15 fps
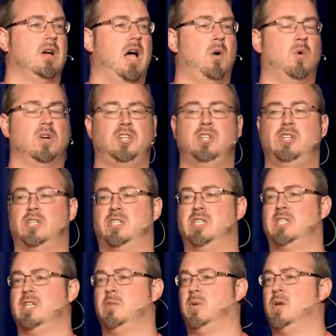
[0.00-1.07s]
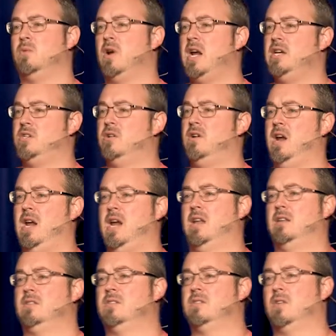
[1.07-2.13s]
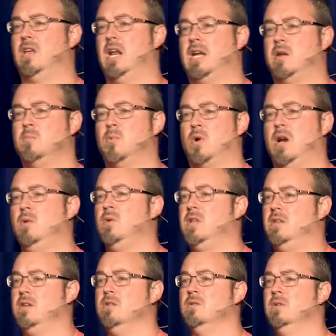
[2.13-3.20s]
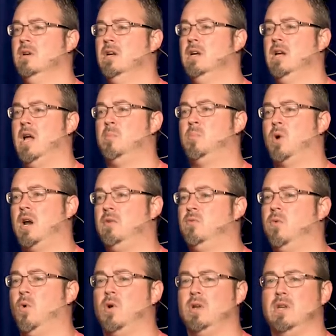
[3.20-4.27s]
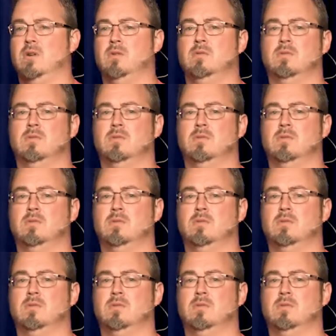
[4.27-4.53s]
I want you just to simply raise your hand so that I can pray with you and pray for you.